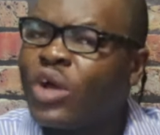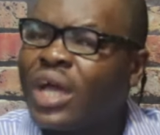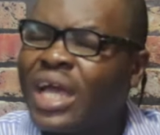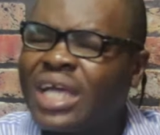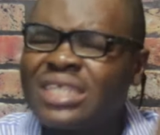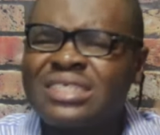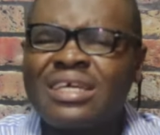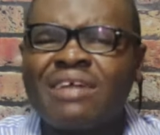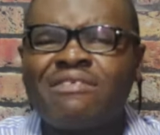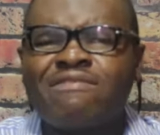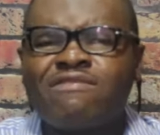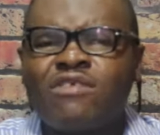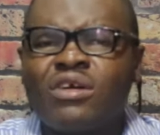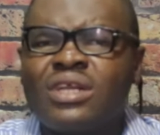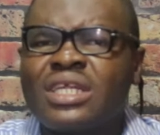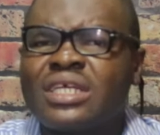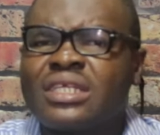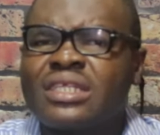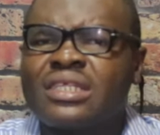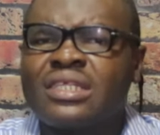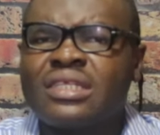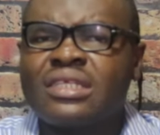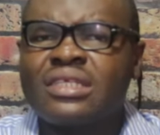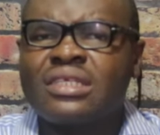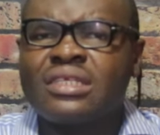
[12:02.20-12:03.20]
your hairs are
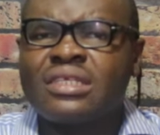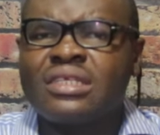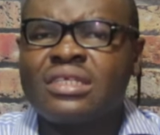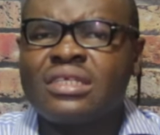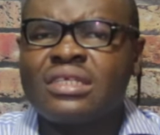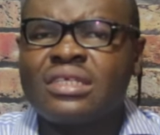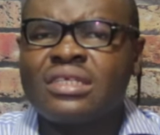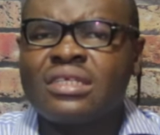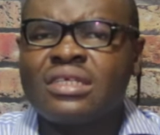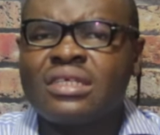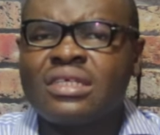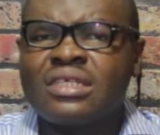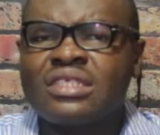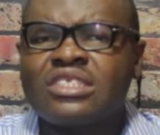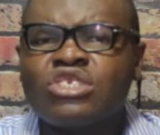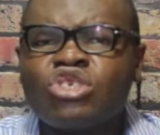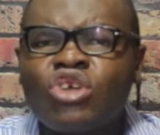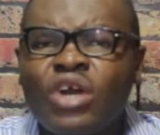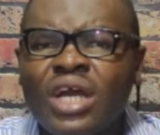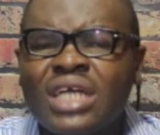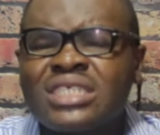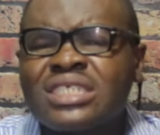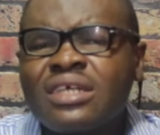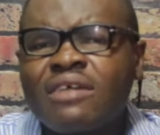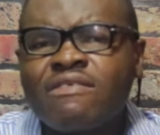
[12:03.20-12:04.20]
falling.
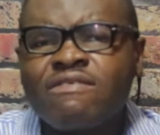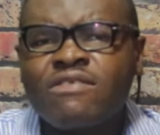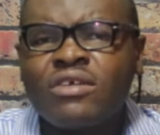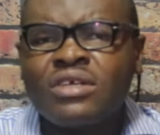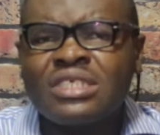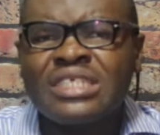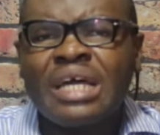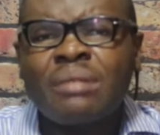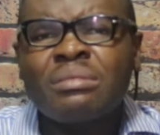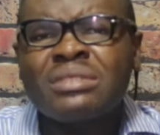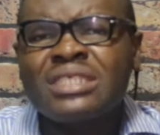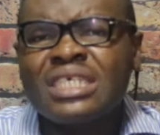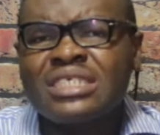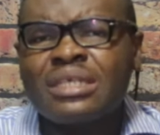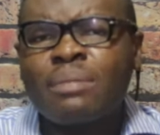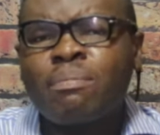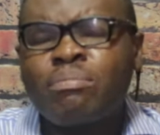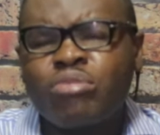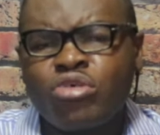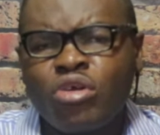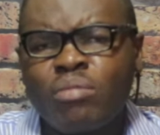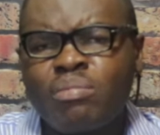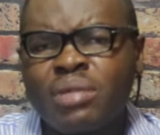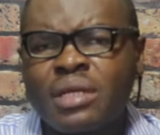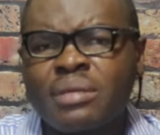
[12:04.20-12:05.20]
Your hairs are falling. That means there's a
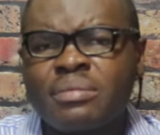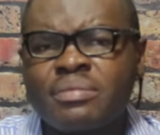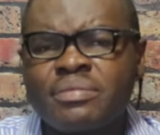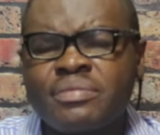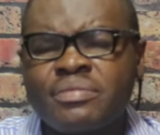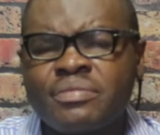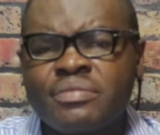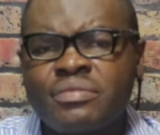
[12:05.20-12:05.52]
problem.